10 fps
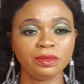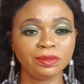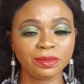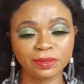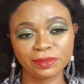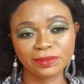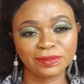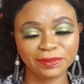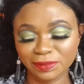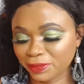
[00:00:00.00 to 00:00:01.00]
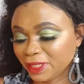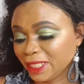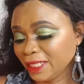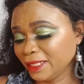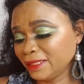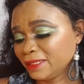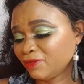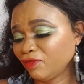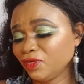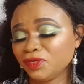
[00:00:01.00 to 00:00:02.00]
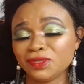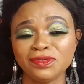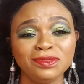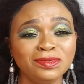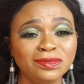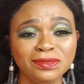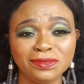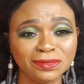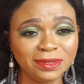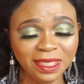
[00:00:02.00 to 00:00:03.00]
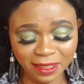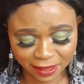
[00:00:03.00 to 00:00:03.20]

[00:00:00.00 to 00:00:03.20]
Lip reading: Oh, this feels so good.